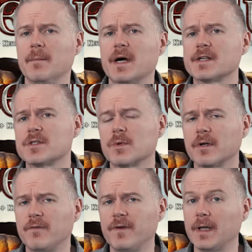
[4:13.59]
the boxes we're
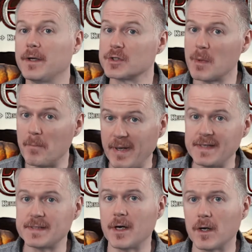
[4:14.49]
gonna fill out is gonna be
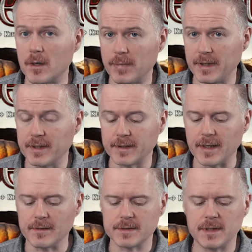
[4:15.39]
based on our player
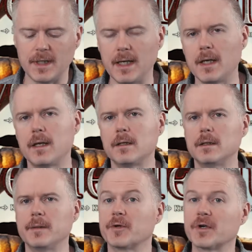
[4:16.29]
count. And
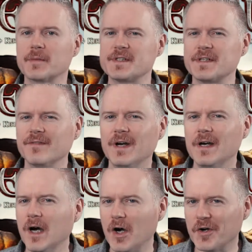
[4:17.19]
let me correct myself,
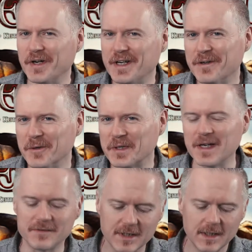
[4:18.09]
on our hero
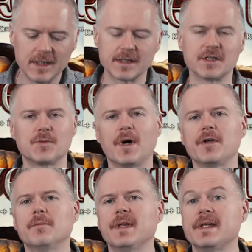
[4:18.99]
count. Because while
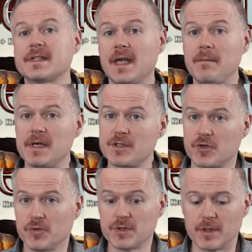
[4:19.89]
you play this game as a
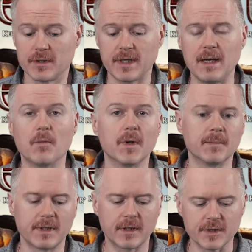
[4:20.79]
true solo game, one
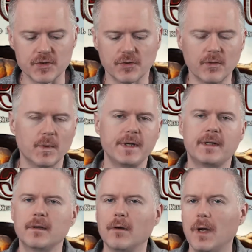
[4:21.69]
player controlling one
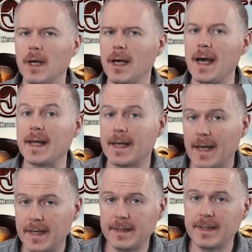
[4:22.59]
hero, I
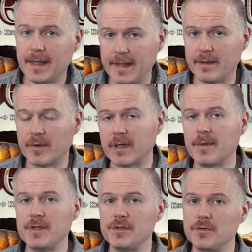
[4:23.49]
highly, highly
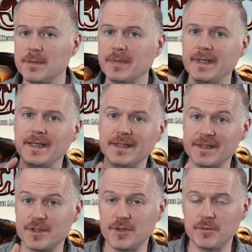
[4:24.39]
recommend you play at
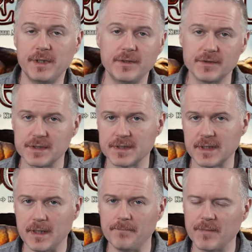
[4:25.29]
least two heroes on this
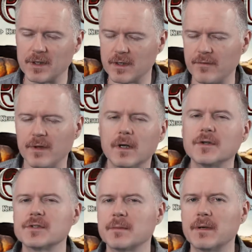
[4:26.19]
game. I'll cover that
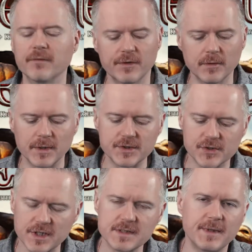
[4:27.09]
also in my review, but
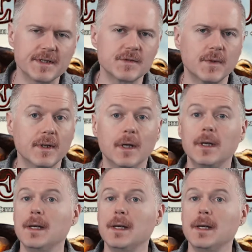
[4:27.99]
trust me on this one,